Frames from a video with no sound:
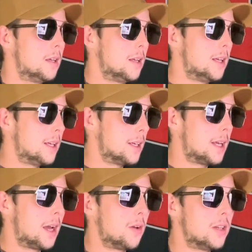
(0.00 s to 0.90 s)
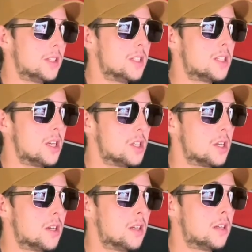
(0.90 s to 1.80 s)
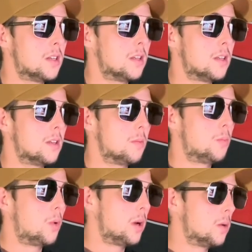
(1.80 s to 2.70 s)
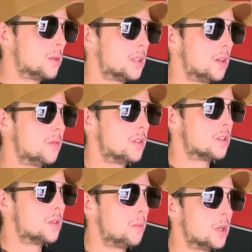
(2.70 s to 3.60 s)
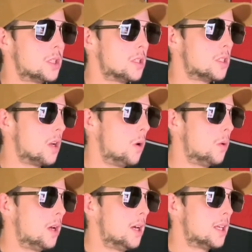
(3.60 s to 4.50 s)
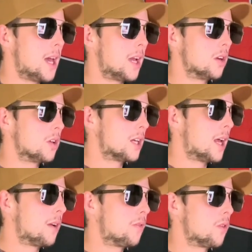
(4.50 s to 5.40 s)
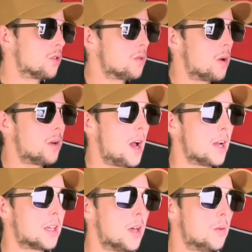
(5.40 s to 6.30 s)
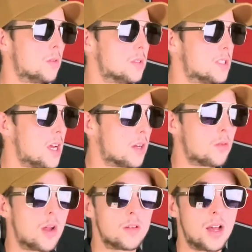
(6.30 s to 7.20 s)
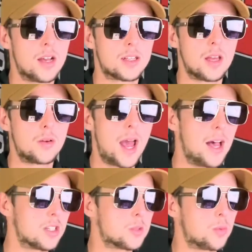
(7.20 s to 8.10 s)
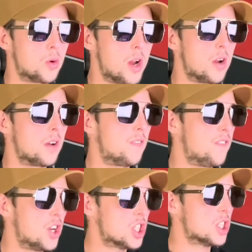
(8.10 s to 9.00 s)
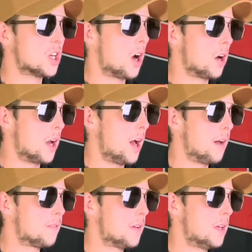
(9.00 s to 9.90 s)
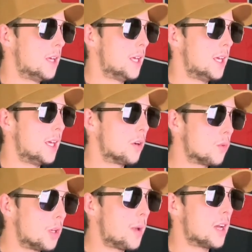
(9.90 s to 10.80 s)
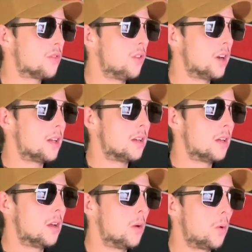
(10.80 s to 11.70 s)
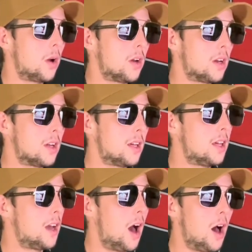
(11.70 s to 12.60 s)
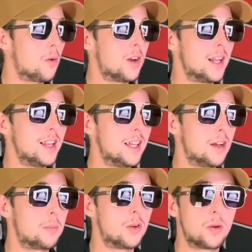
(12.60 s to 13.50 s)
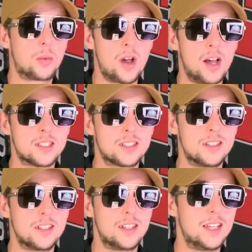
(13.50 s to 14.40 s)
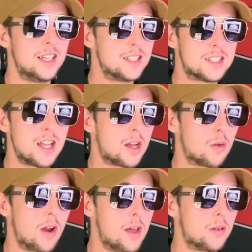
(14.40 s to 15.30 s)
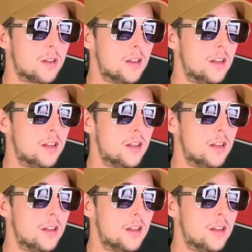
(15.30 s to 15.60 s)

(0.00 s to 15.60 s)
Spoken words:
Garry decision, Bueno Silva submission. So yeah, you're looking at a first round knockout, second round knockout, Alex Pereira to finish the card off in a rematch fight where he already lit up Jiri Prochazka in the second round.